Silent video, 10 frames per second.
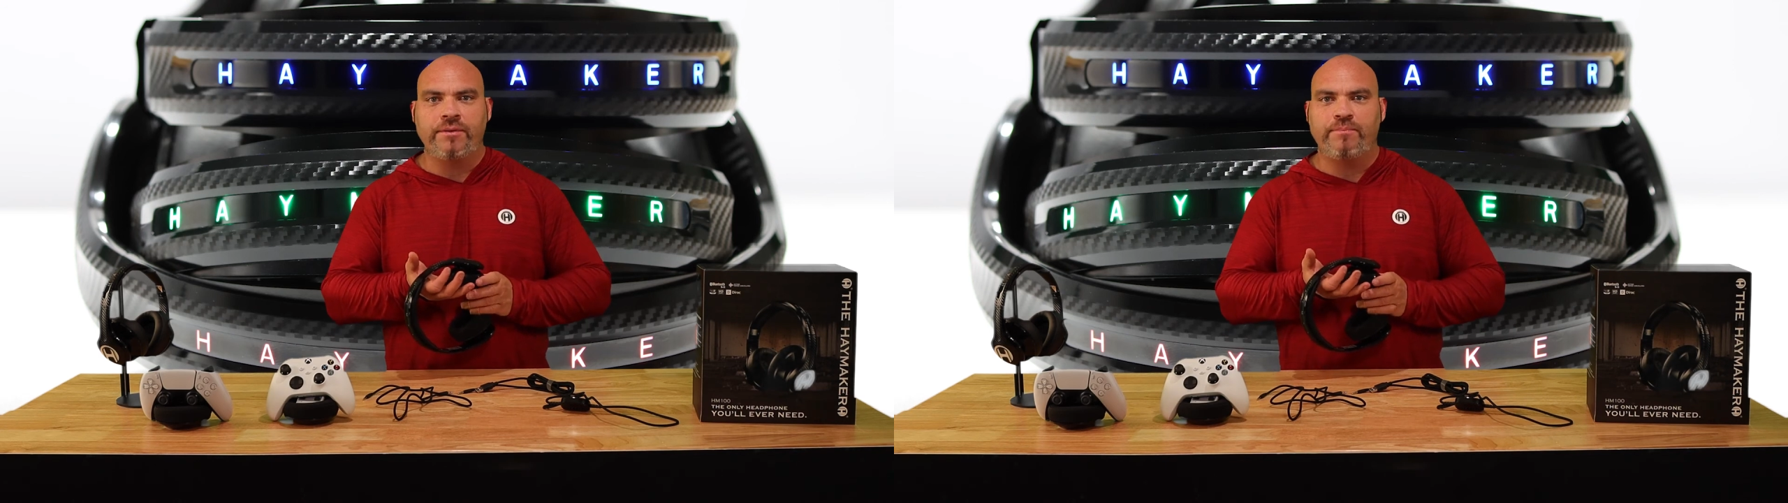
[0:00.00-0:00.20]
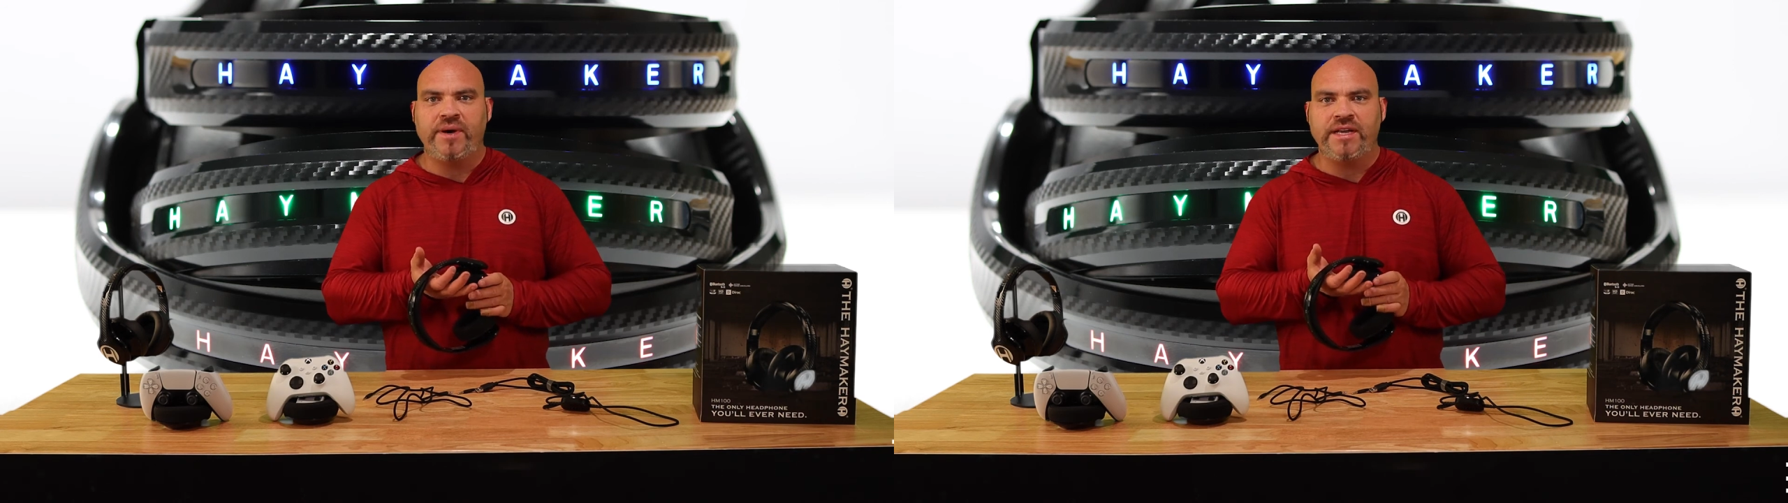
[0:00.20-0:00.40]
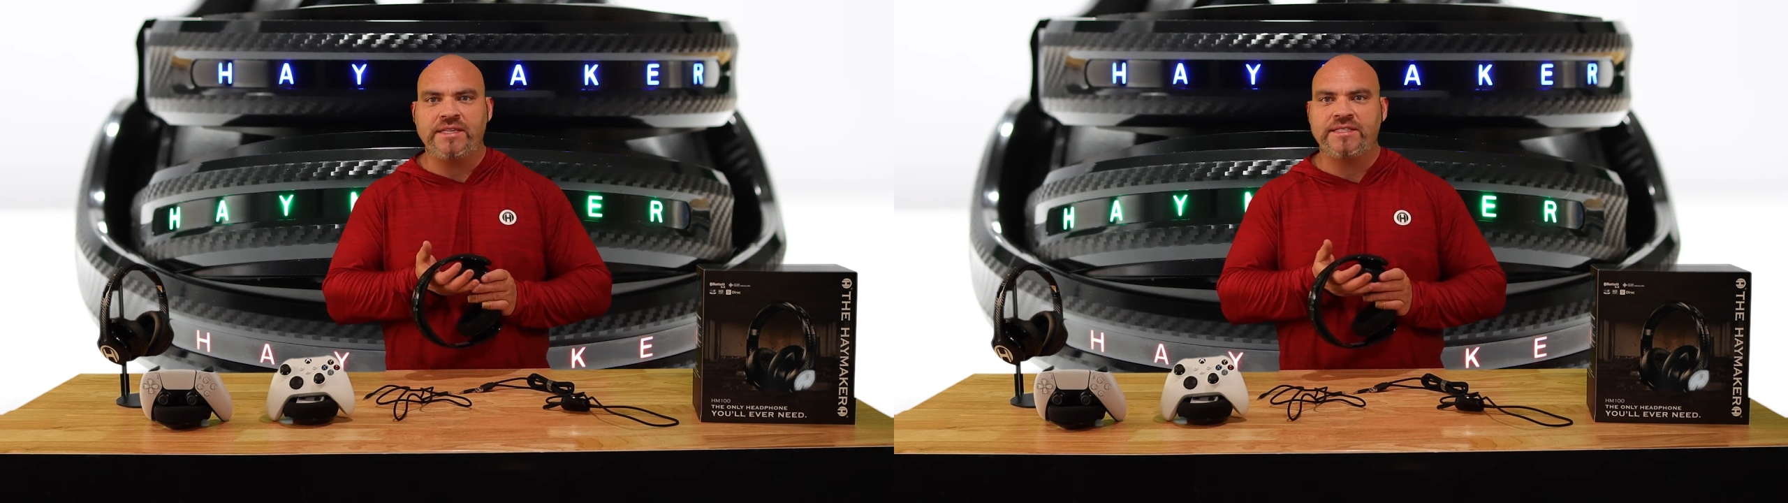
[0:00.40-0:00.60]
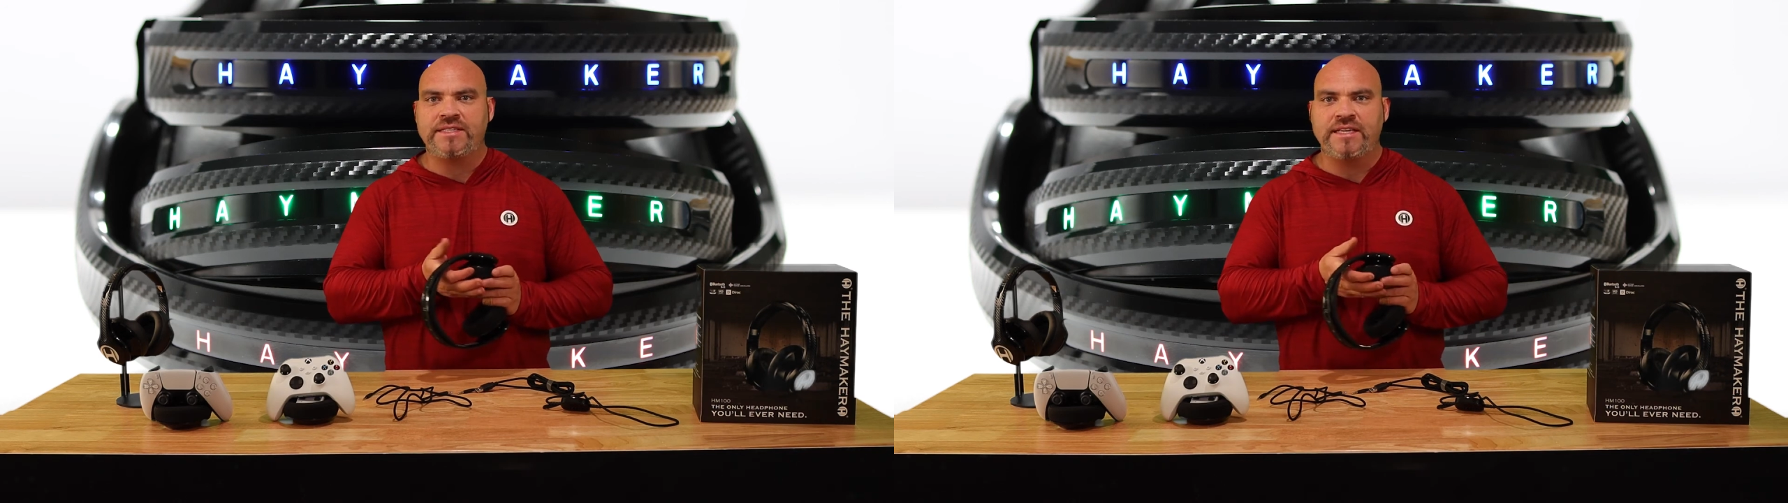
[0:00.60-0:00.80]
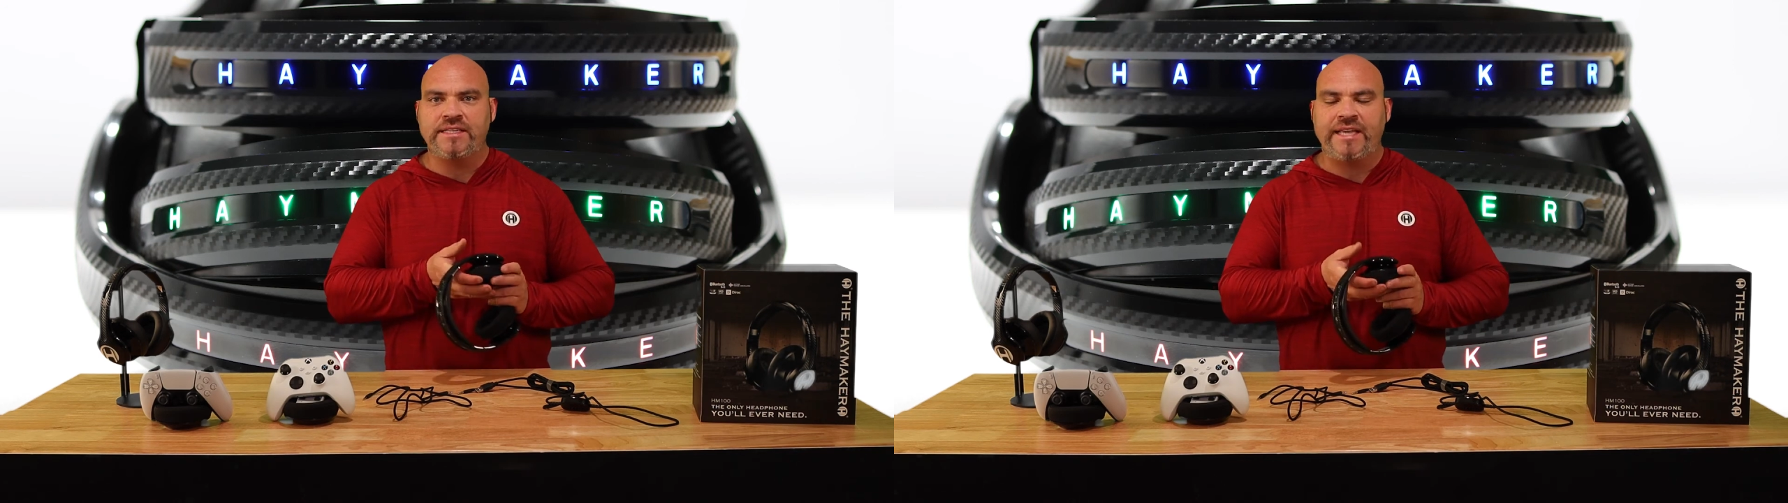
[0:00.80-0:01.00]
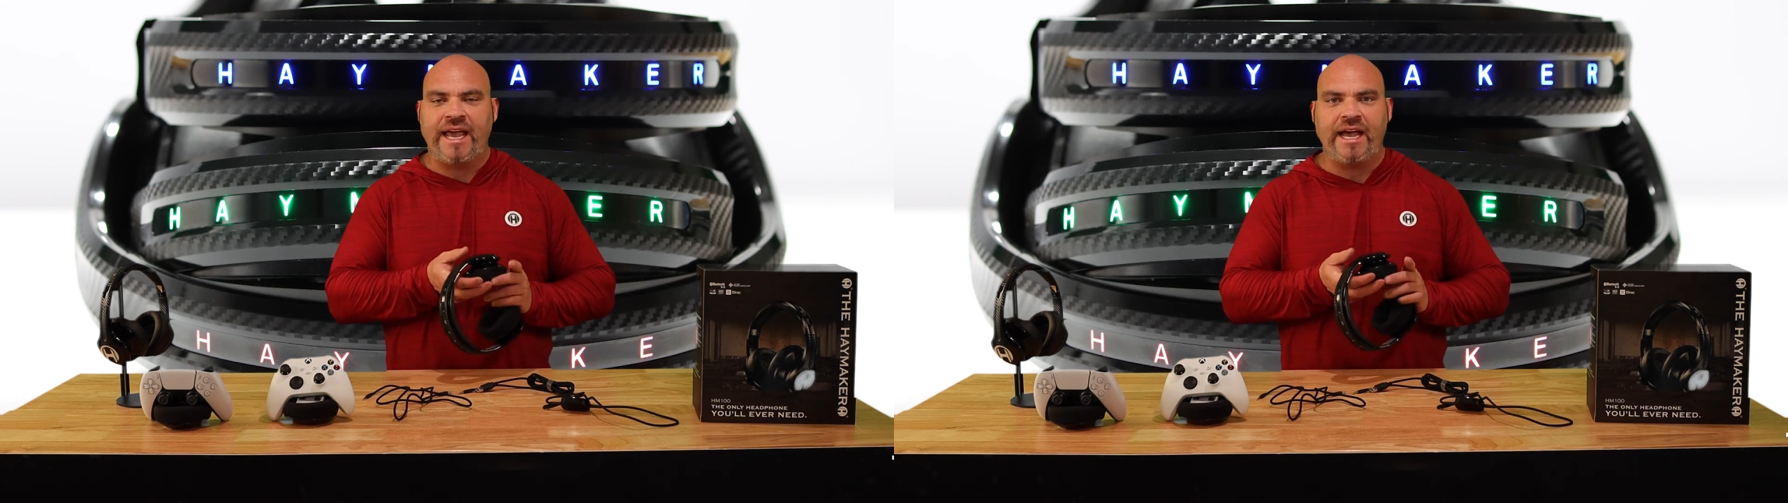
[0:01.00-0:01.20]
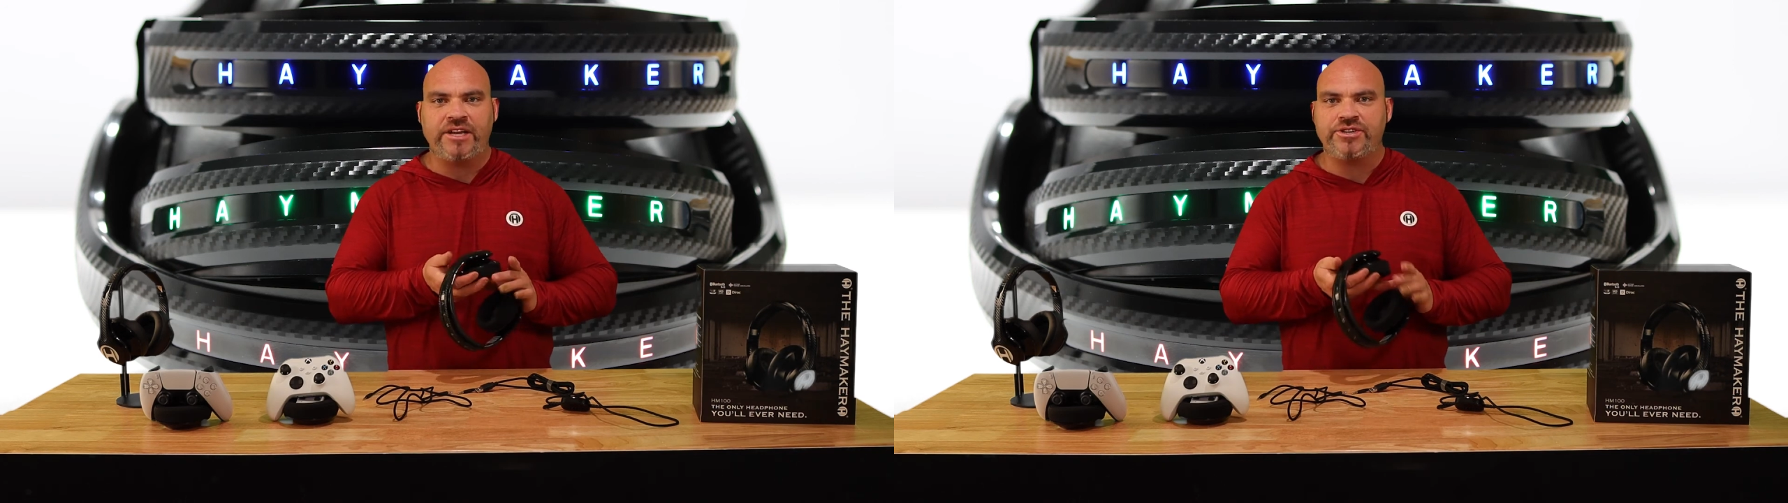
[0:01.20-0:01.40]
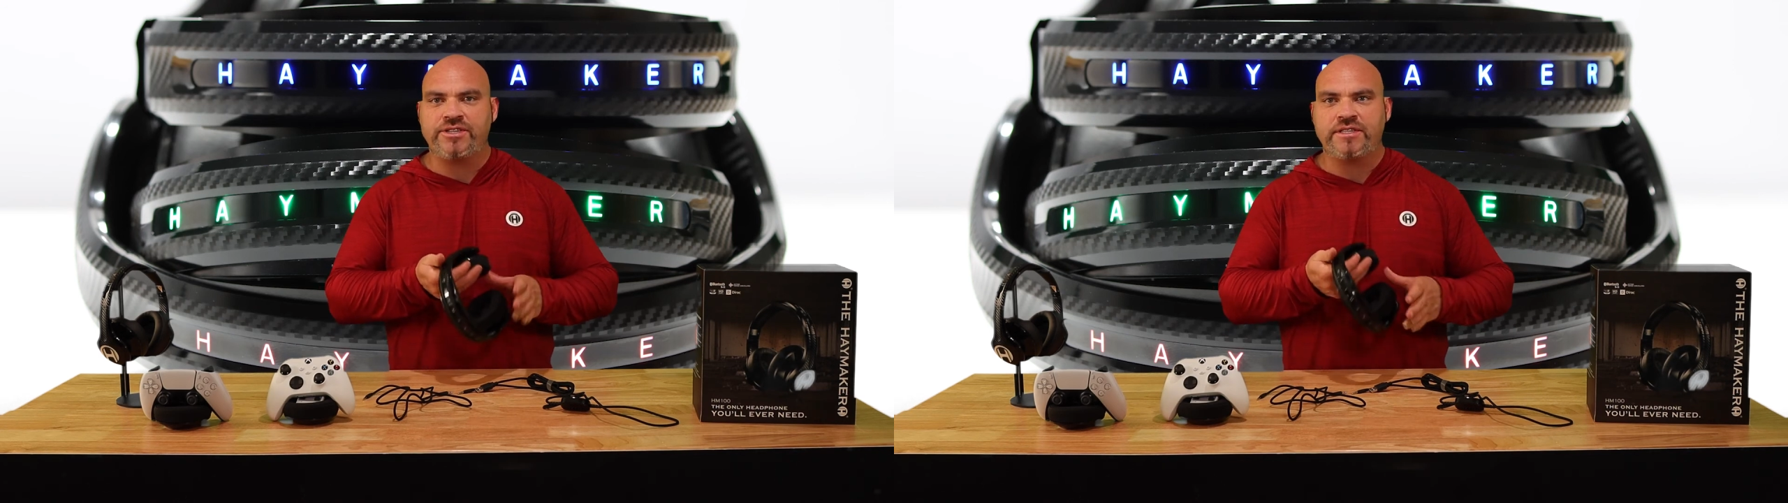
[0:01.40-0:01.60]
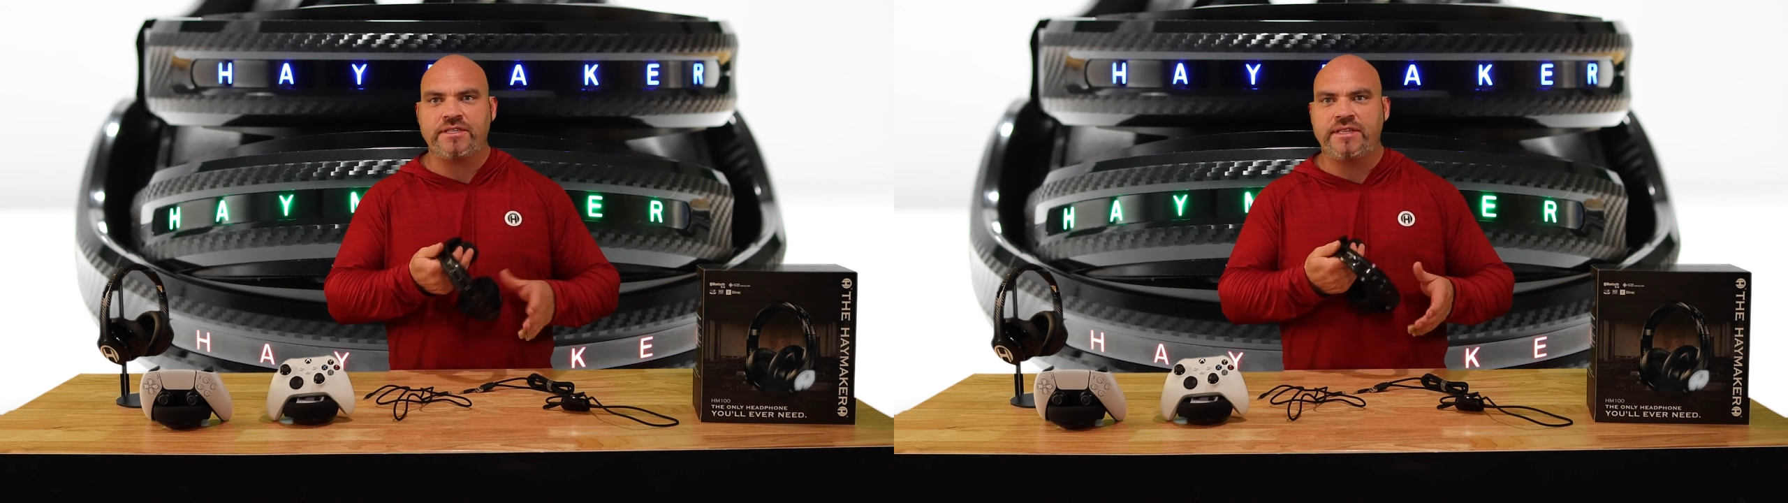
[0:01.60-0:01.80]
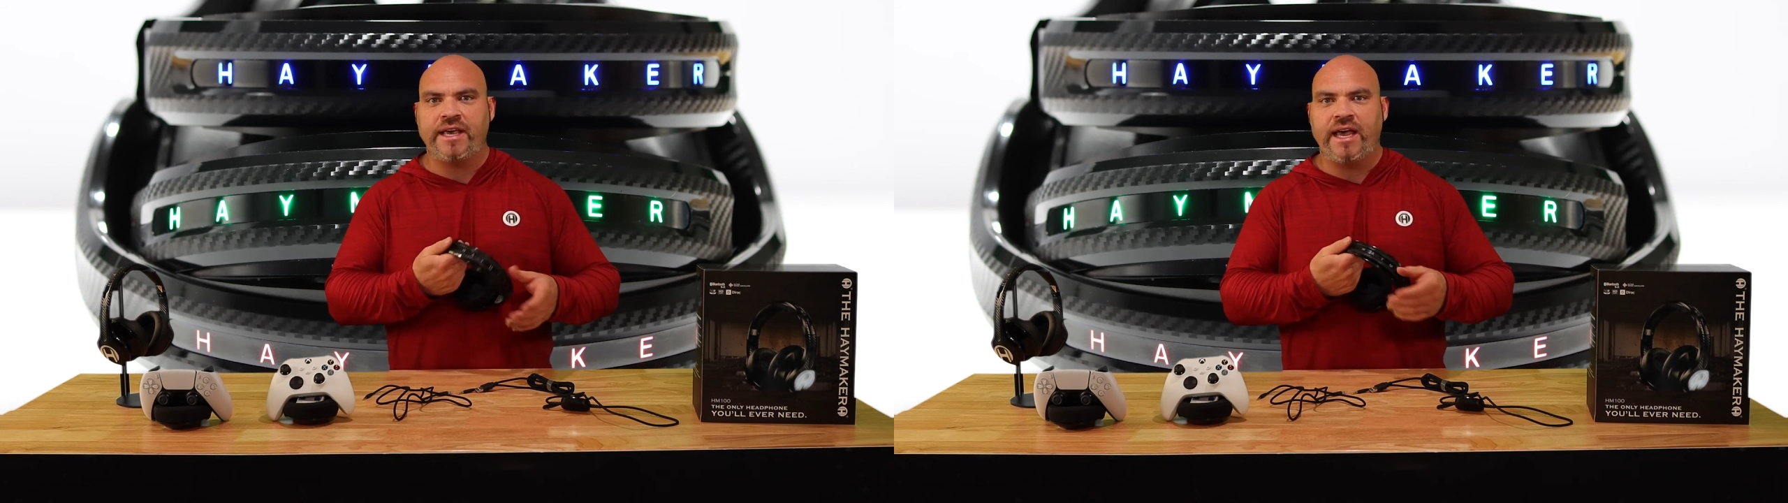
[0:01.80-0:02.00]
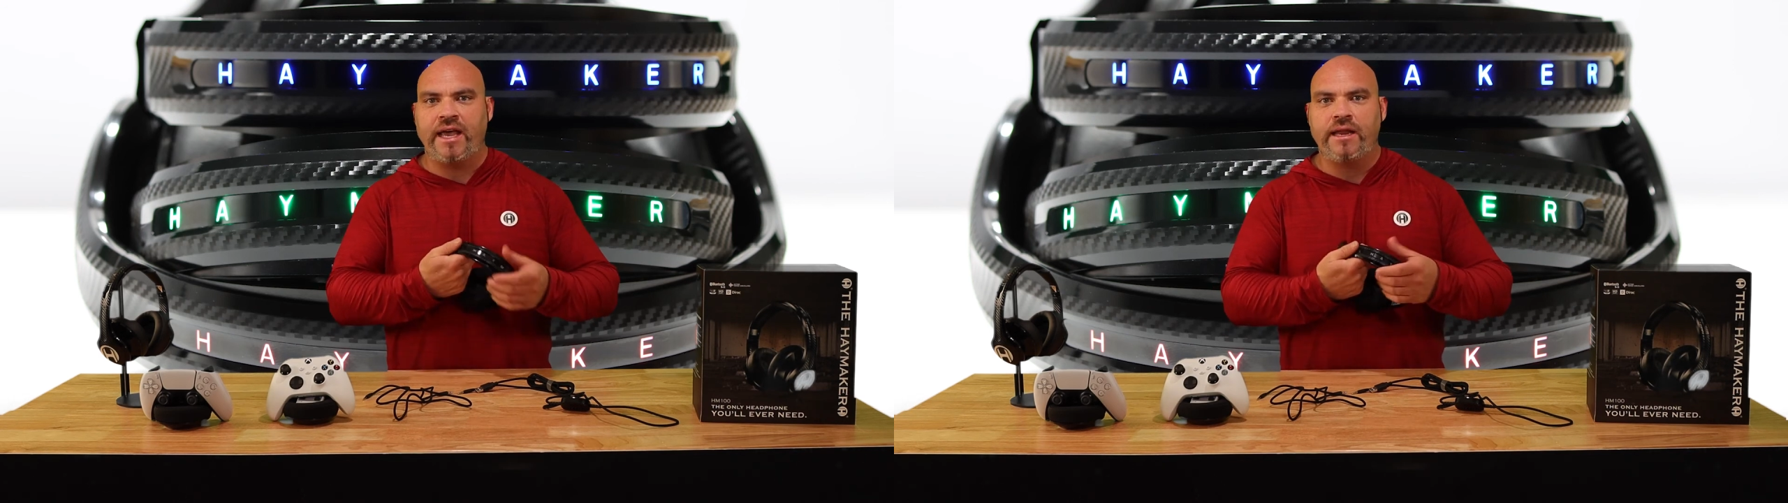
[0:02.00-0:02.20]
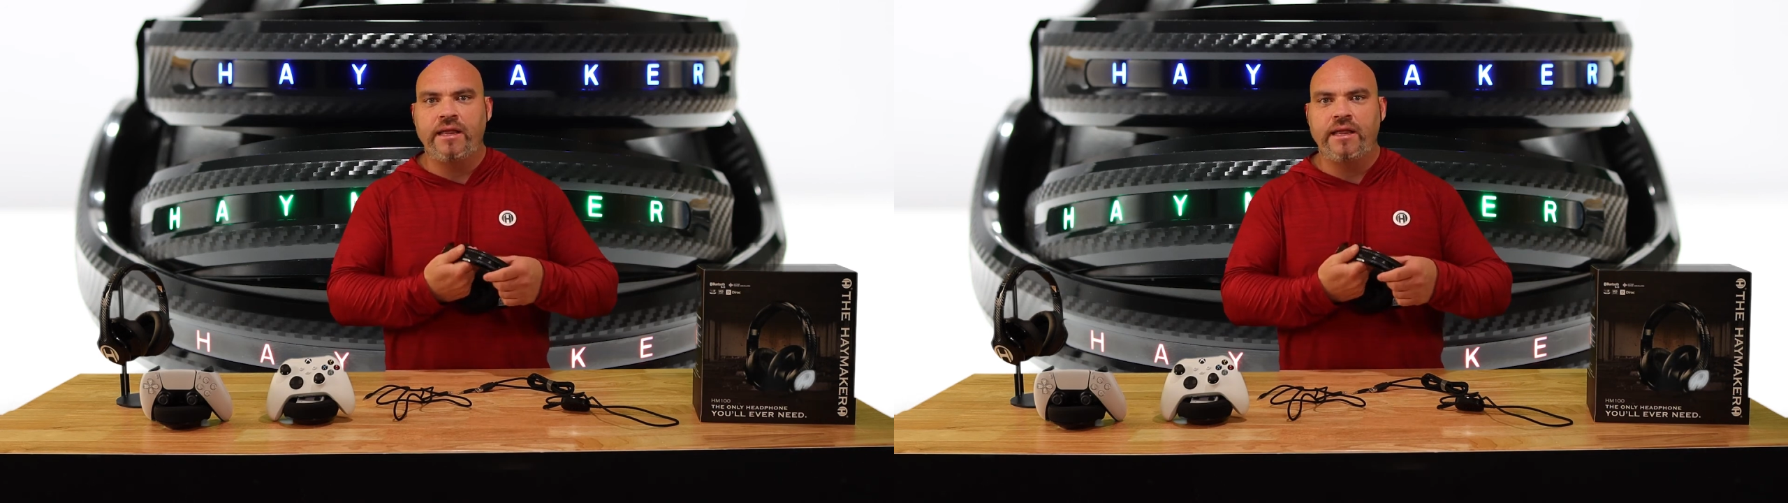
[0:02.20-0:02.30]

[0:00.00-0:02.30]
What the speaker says: buttons and gadgets that